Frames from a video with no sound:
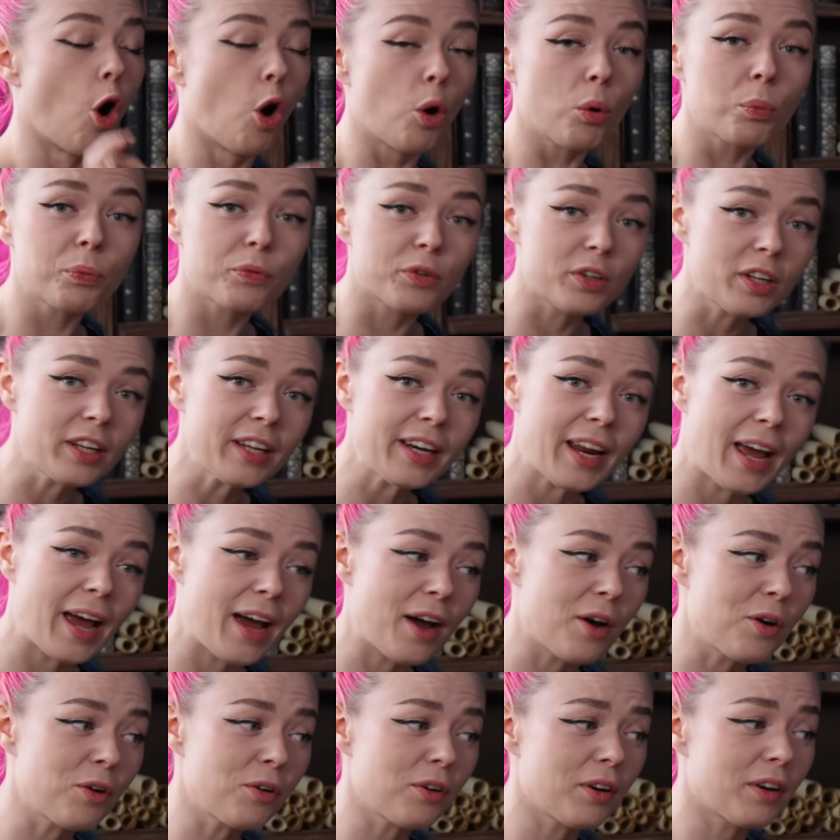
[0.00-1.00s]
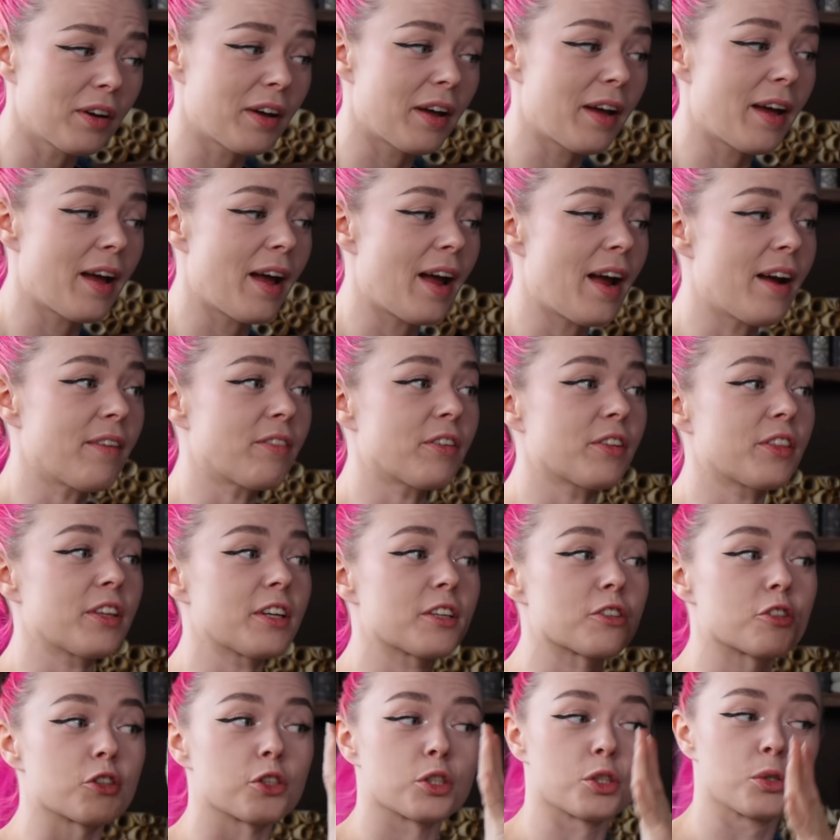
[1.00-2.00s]
Hopefully now, everything
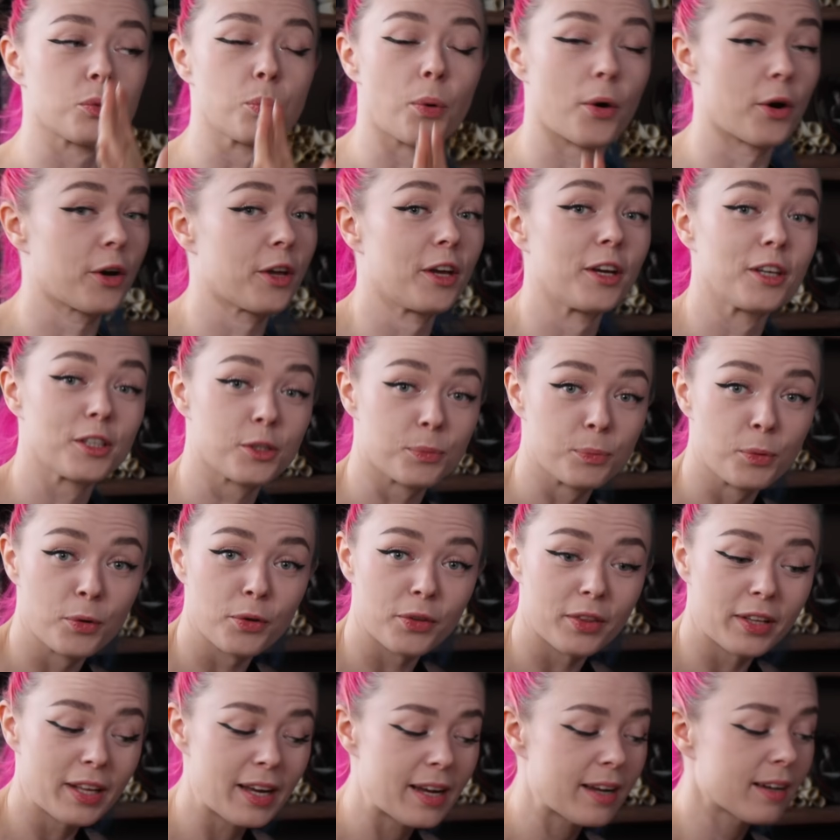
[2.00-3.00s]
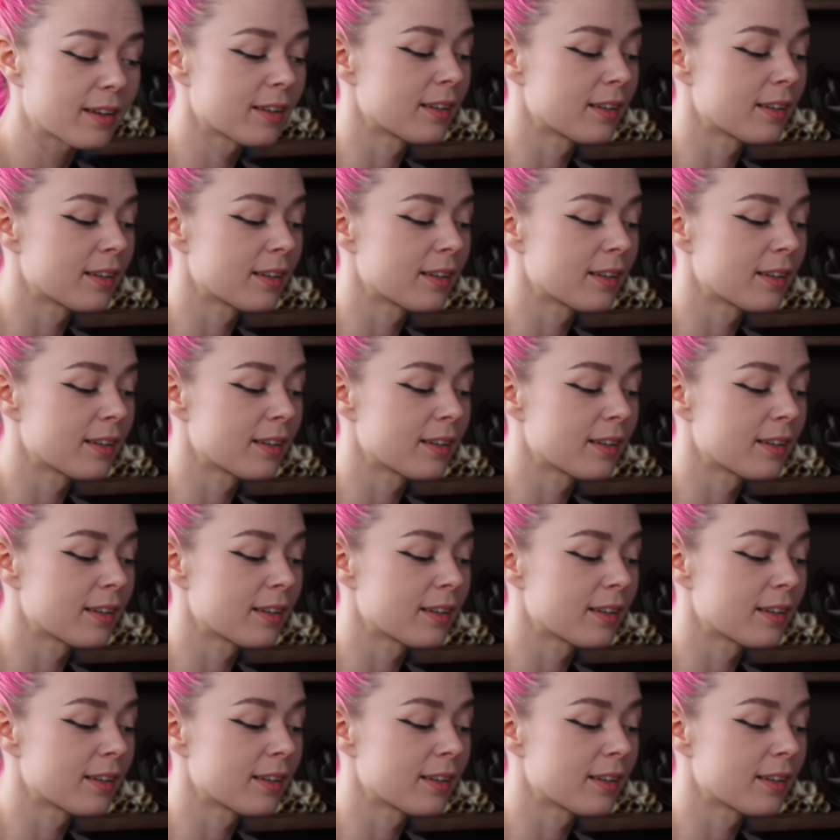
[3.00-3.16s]
is just working smoothly